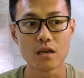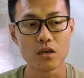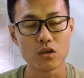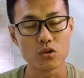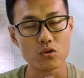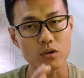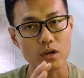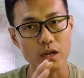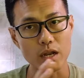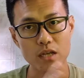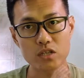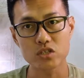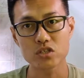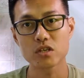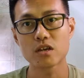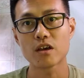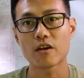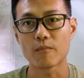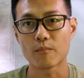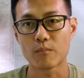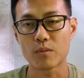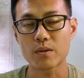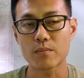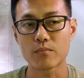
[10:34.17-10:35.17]
You can actually
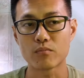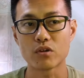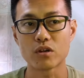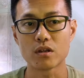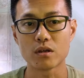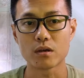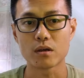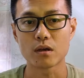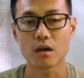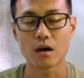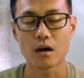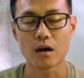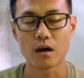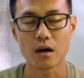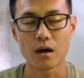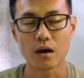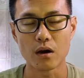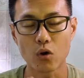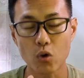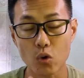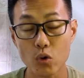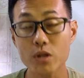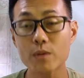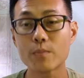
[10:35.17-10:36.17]
have big breeding
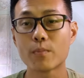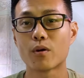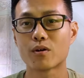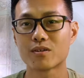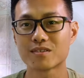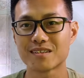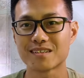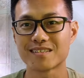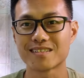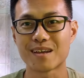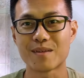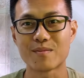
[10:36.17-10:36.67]
holding boxes,